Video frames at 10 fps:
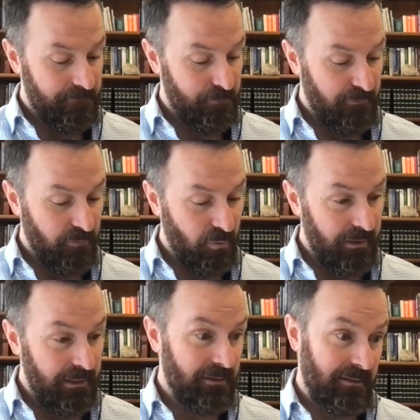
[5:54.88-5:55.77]
before
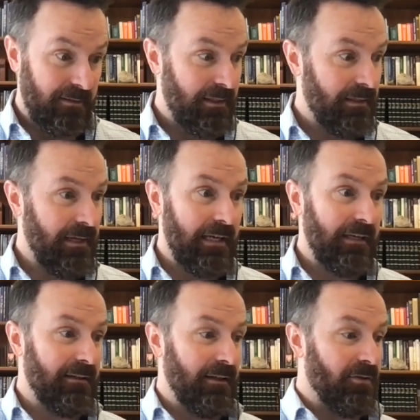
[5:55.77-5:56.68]
he could see
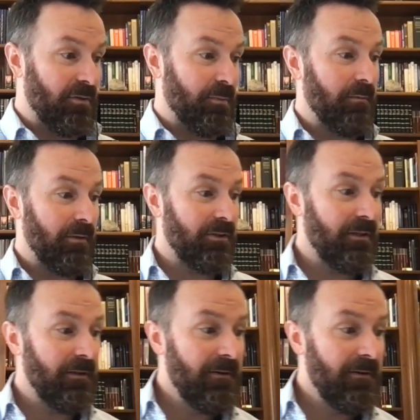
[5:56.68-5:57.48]
any of the others published.